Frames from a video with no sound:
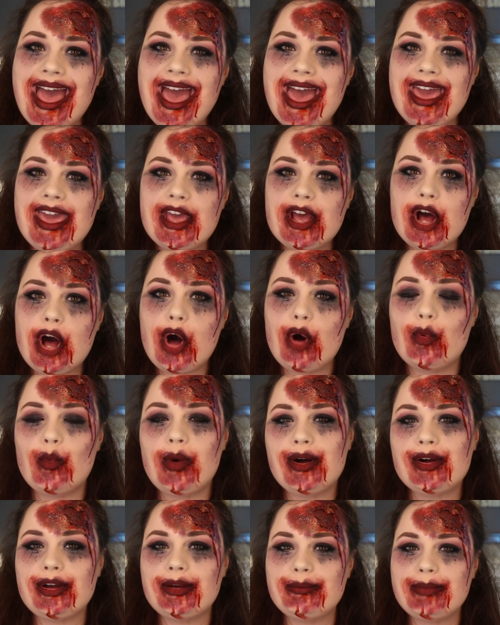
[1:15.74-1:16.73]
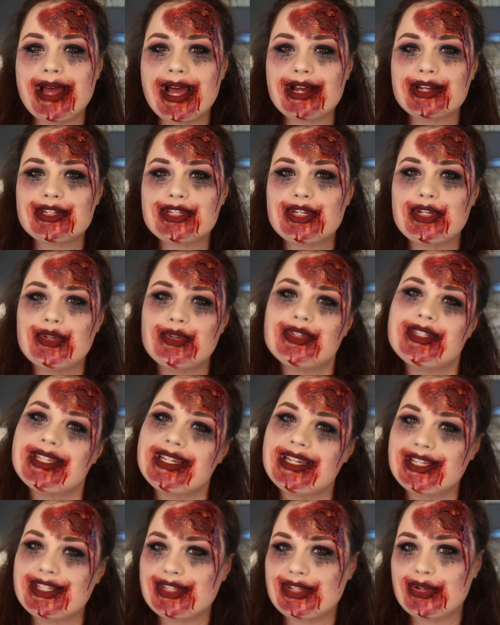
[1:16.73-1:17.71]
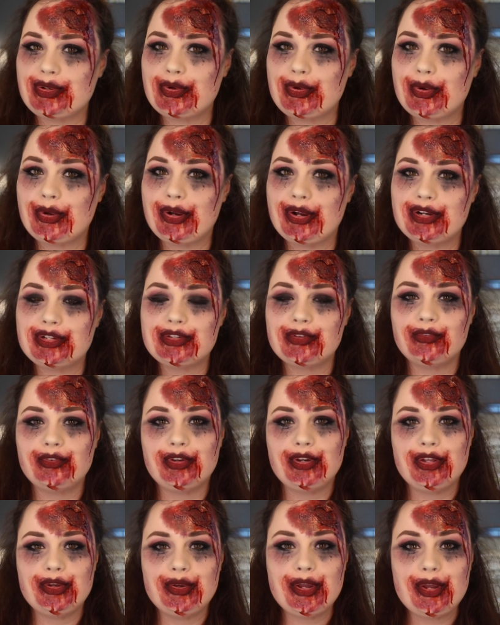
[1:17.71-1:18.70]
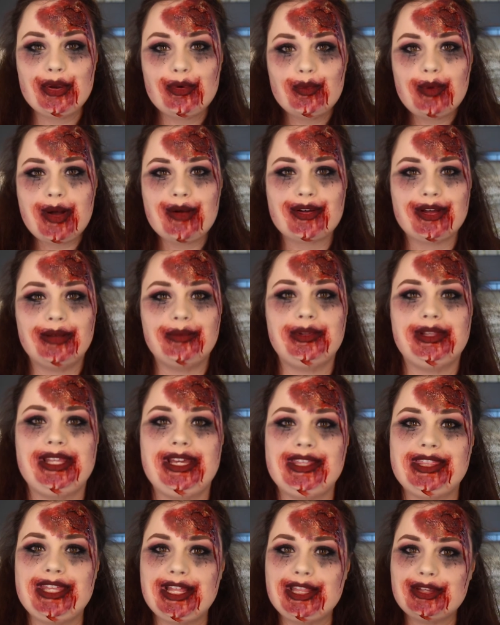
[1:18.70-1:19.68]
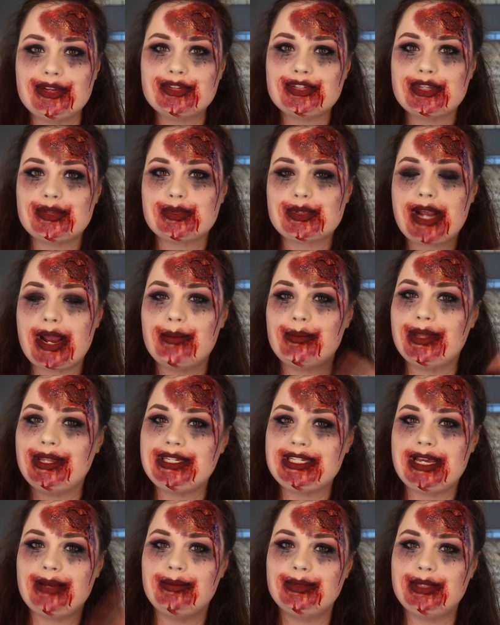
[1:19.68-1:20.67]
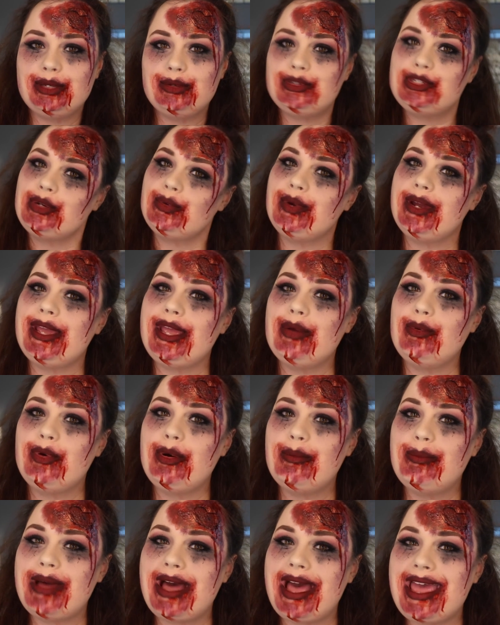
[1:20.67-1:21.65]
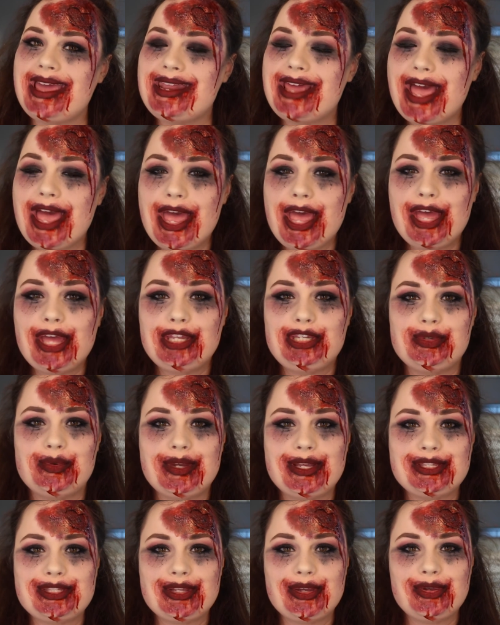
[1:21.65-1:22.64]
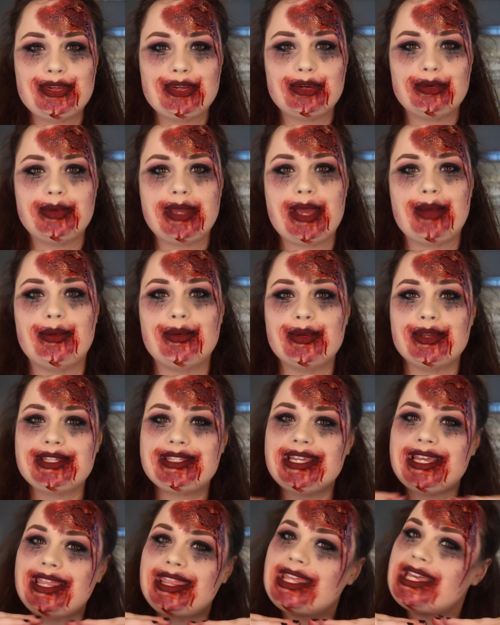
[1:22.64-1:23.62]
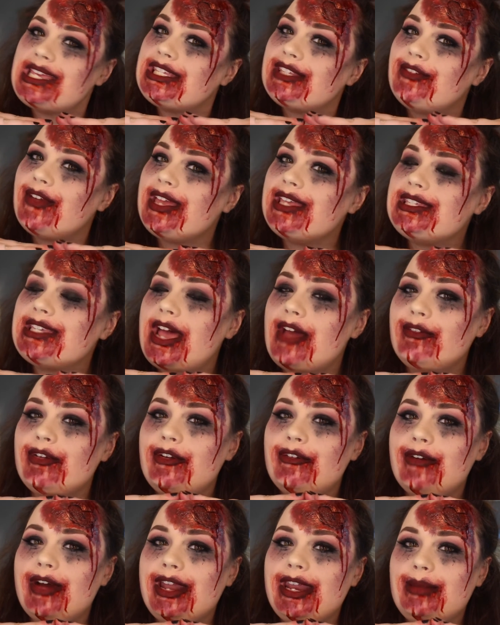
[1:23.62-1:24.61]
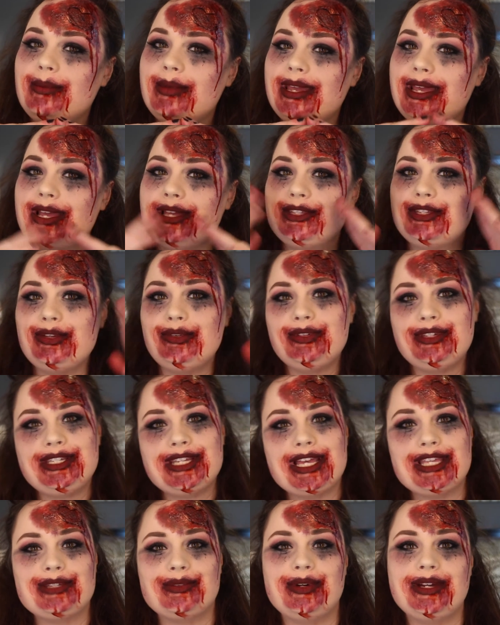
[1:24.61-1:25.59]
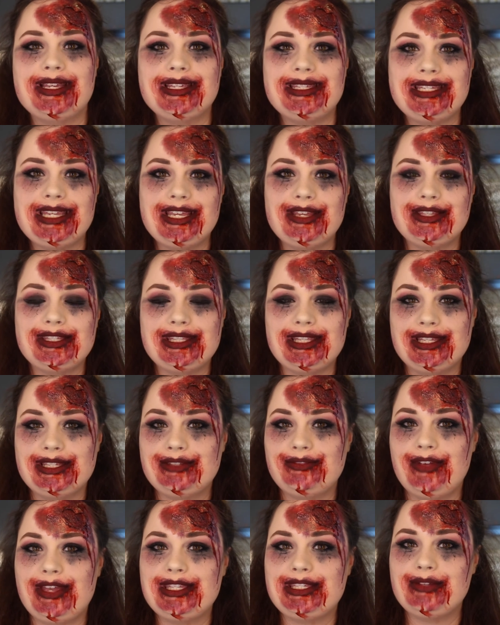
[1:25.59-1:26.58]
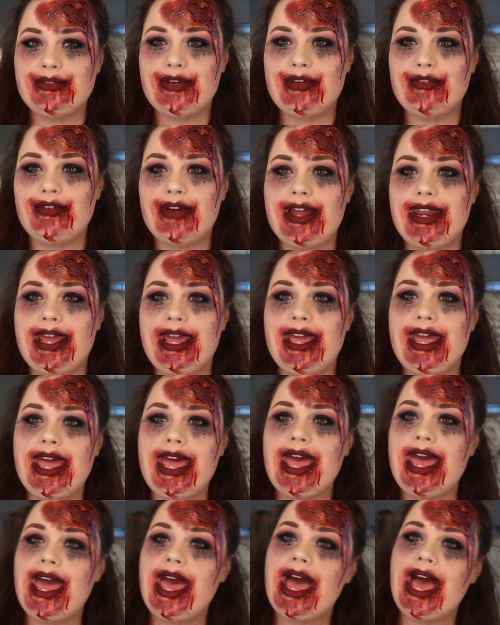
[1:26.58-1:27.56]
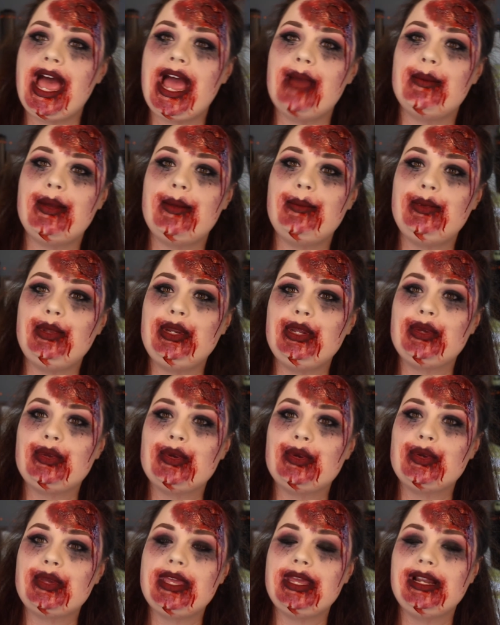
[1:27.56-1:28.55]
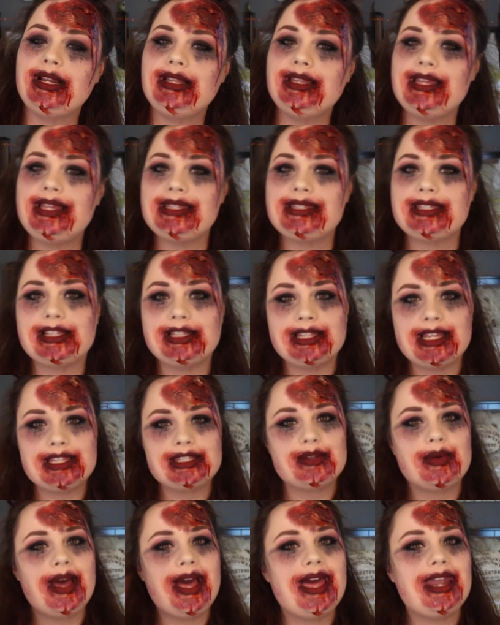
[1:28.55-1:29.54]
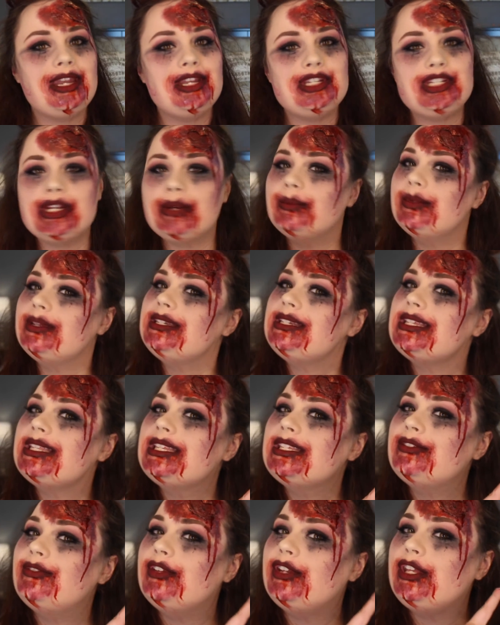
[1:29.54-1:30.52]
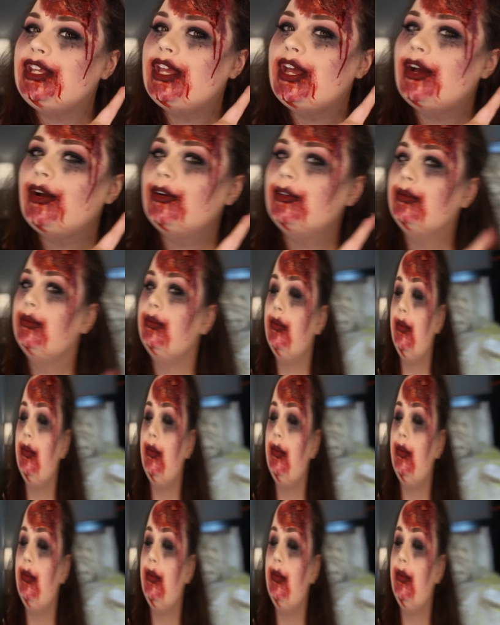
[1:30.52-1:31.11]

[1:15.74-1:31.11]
Hey y'all, welcome back to Cindy's Little Corners. If you're new here, welcome. Click that little subscribe button down below. Don't worry, it won't bite. Doing so, you'll be able to see this face every Friday, because who doesn't want to see this face every Friday? I'm a beauty guru candlelit, so let's go ahead and jump into this video.